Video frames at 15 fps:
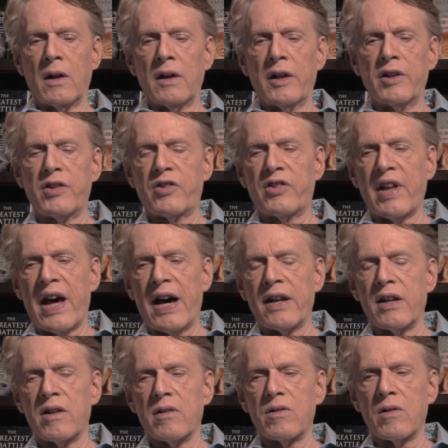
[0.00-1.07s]
is
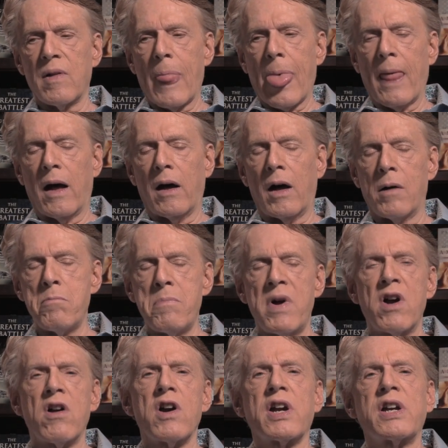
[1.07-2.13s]
that
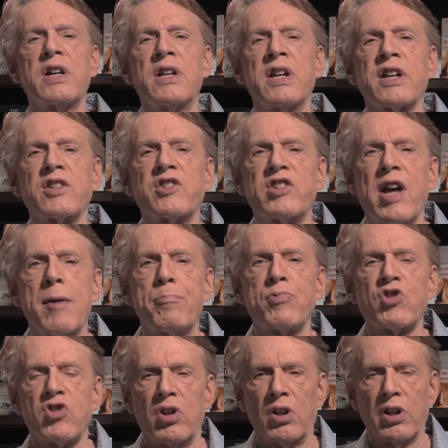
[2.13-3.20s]
American
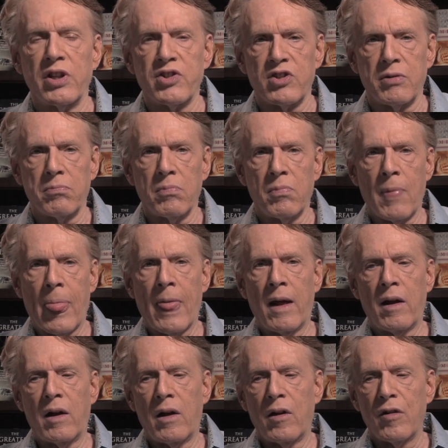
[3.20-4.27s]
exceptionalism,
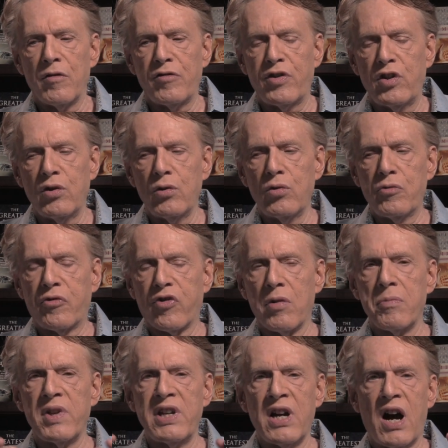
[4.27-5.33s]
viewed
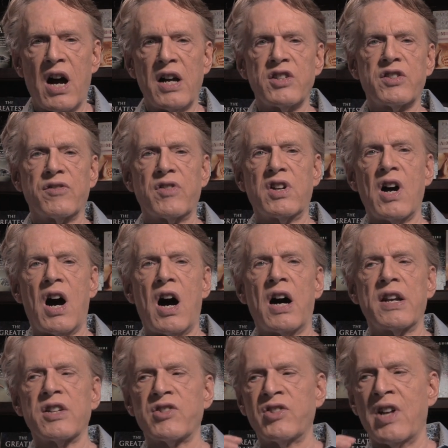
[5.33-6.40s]
from the eyes of
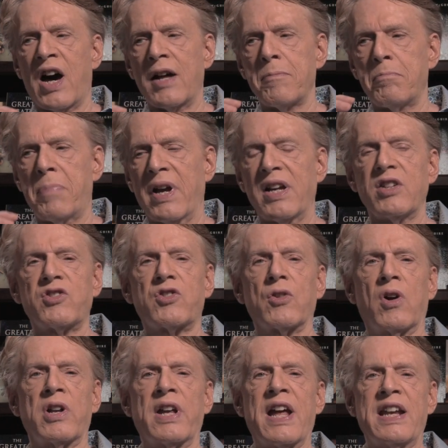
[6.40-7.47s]
God, is not based
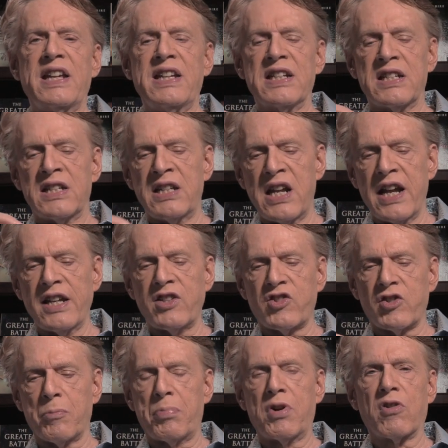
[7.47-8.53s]
on any innate
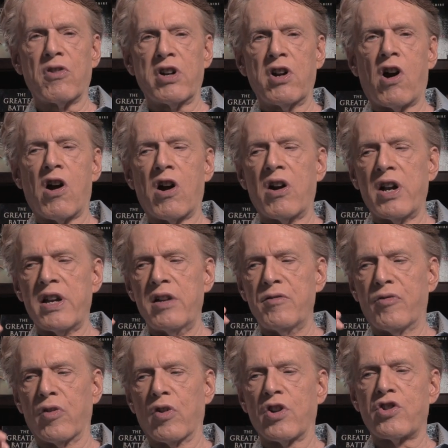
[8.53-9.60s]
superiority,
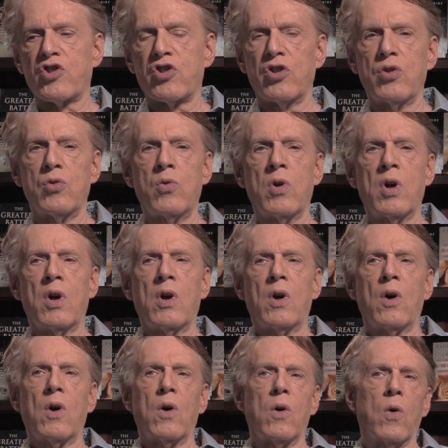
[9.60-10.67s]
virtue,
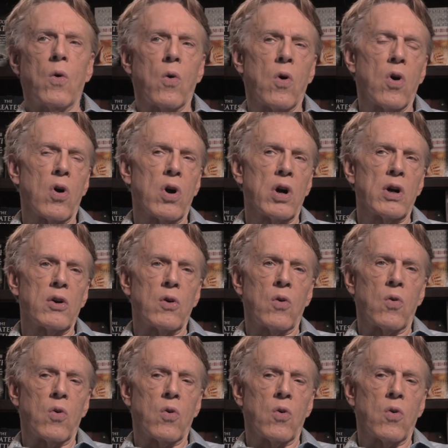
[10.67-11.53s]
or